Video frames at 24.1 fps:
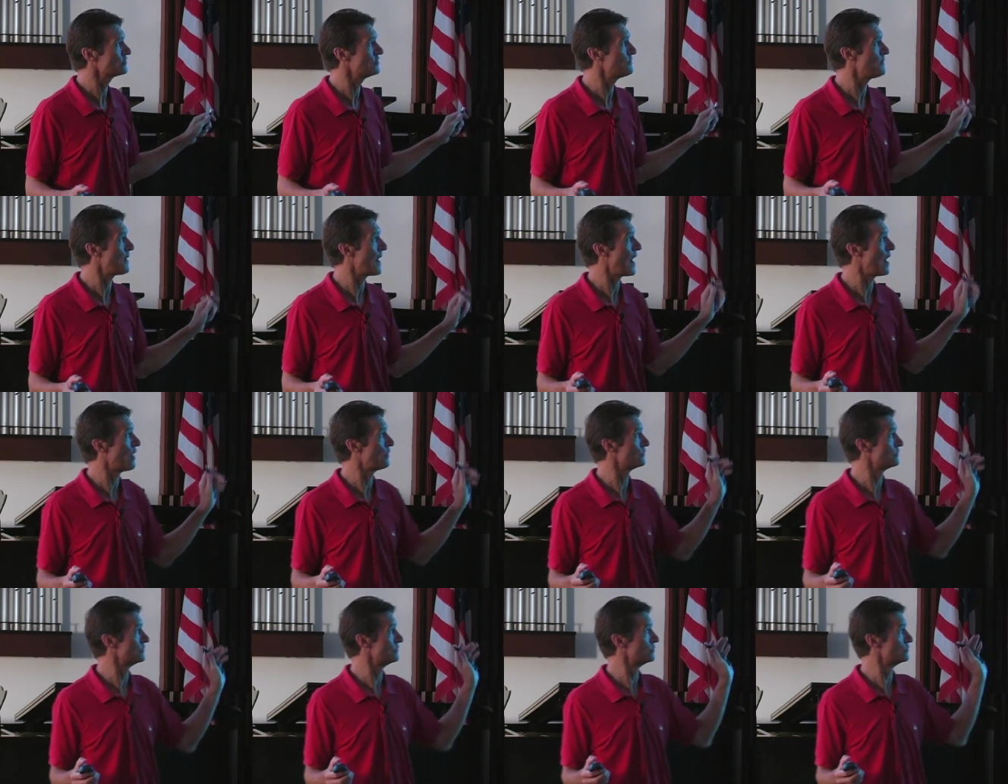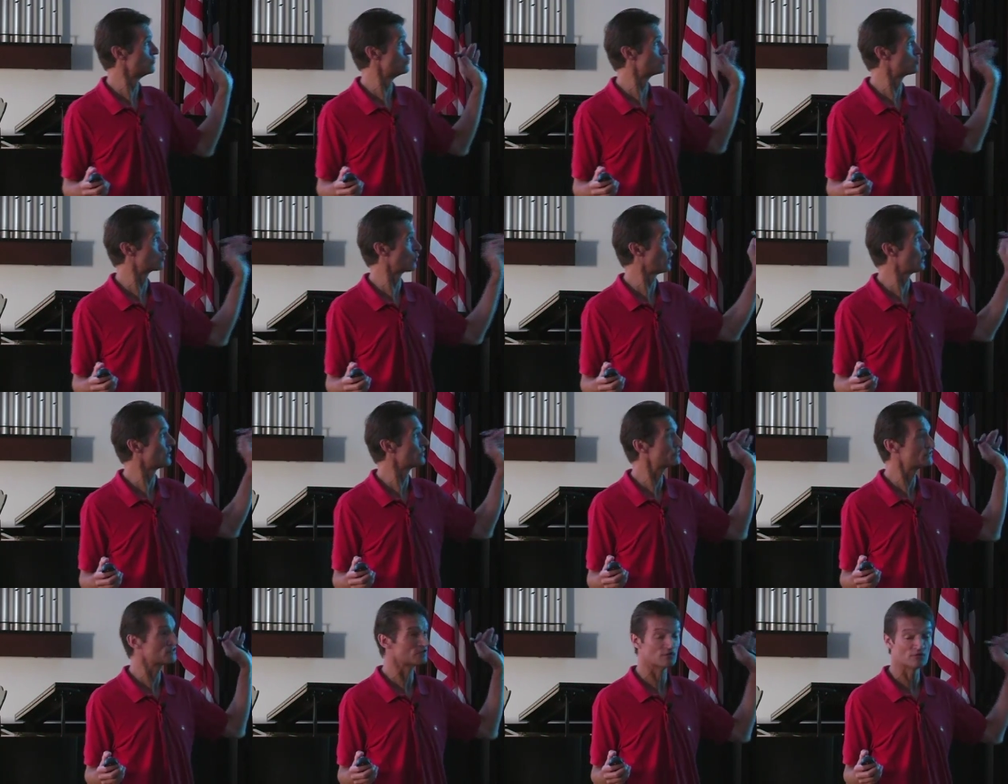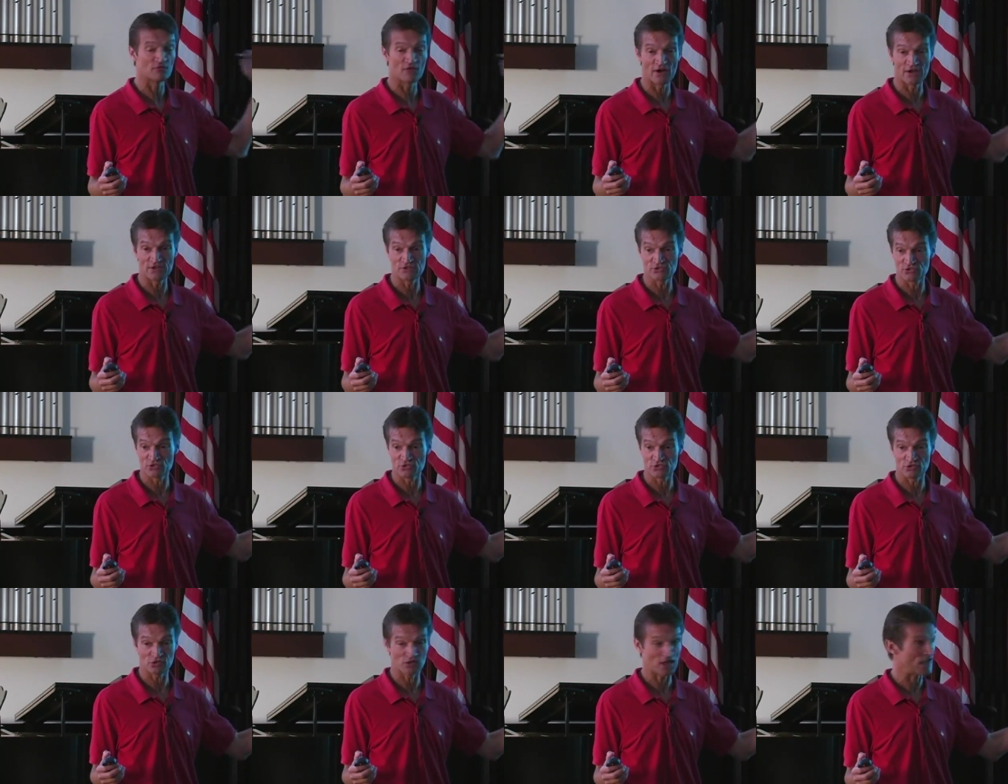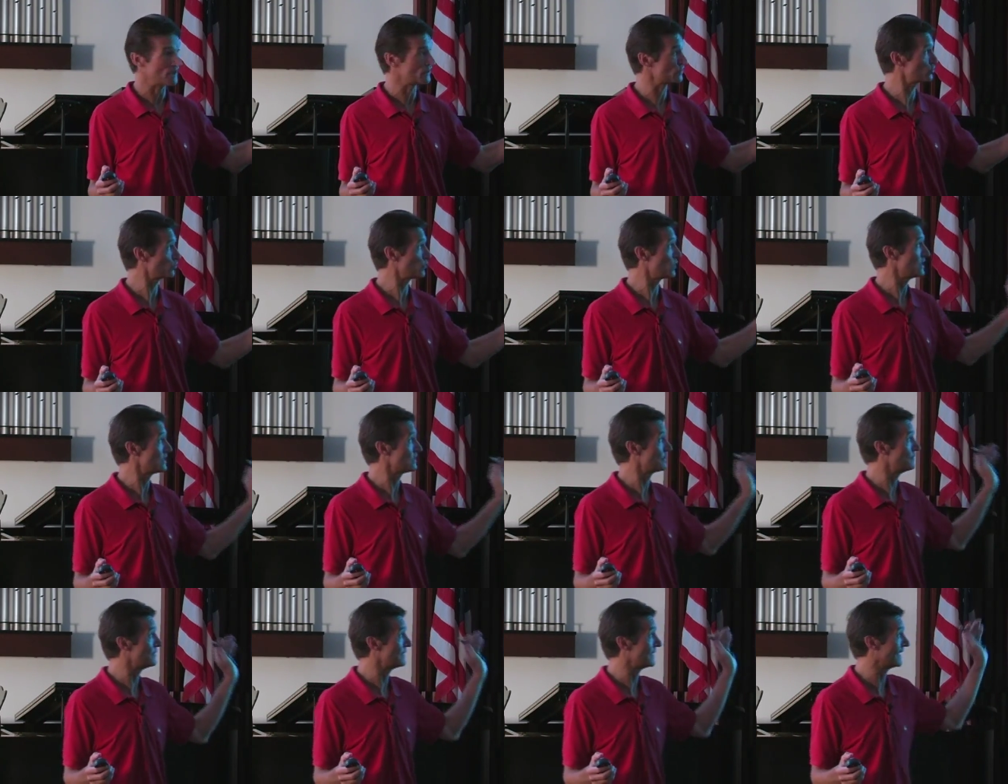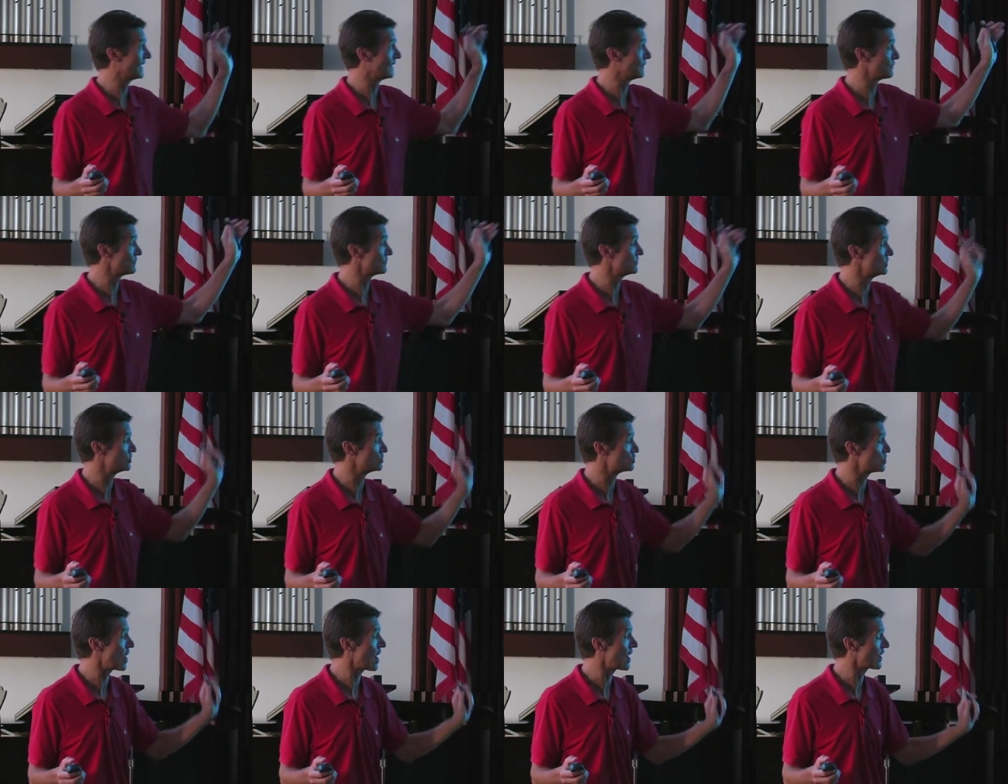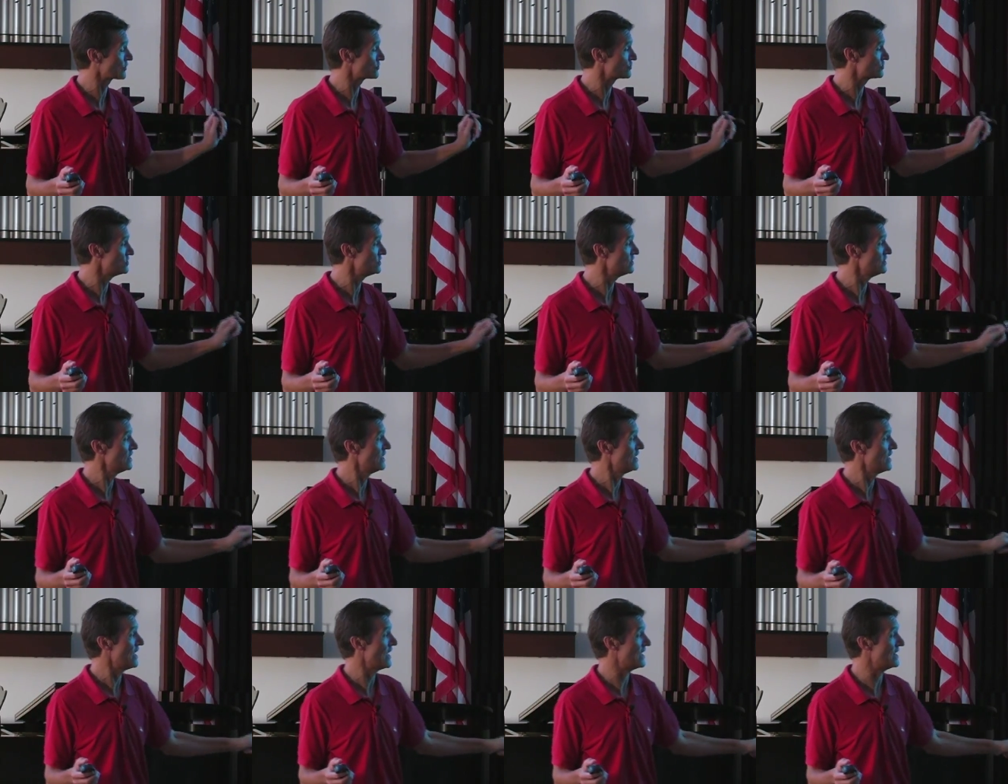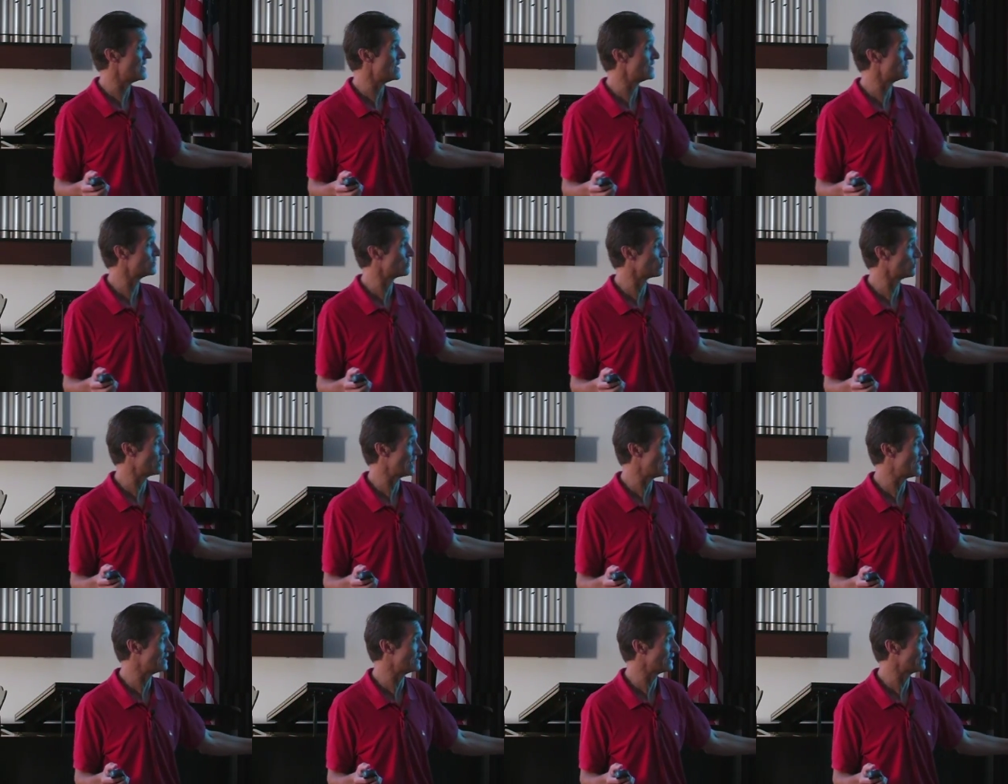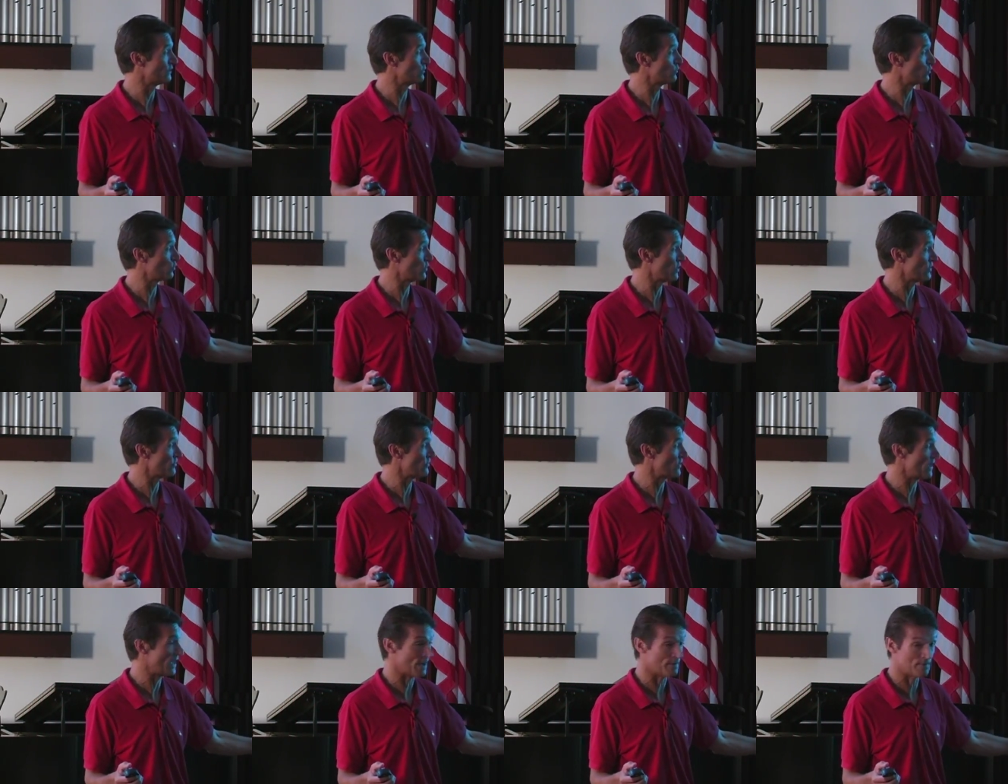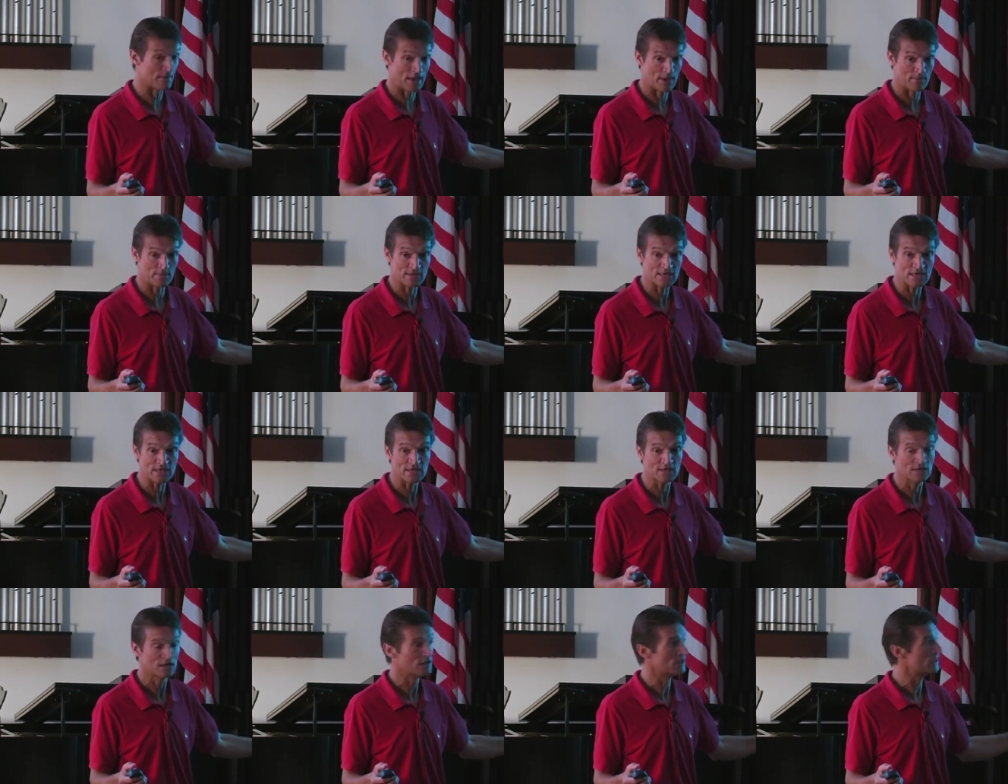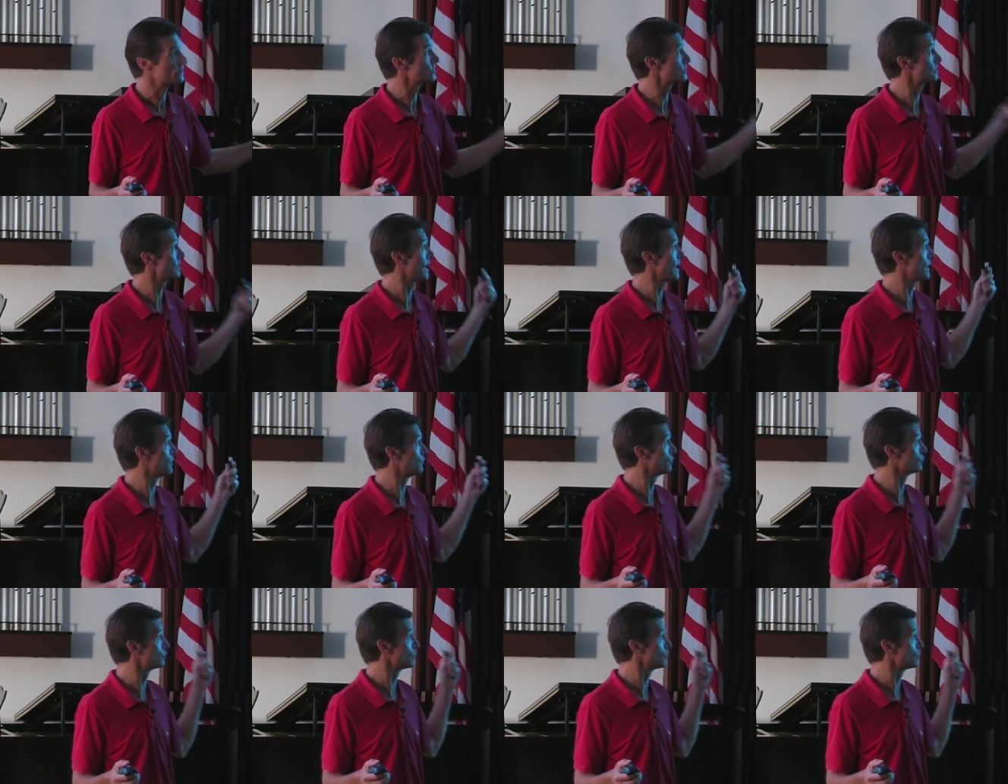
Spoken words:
about drugs and devices last week, beginning with digoxin and ending with MME. Tonight we'll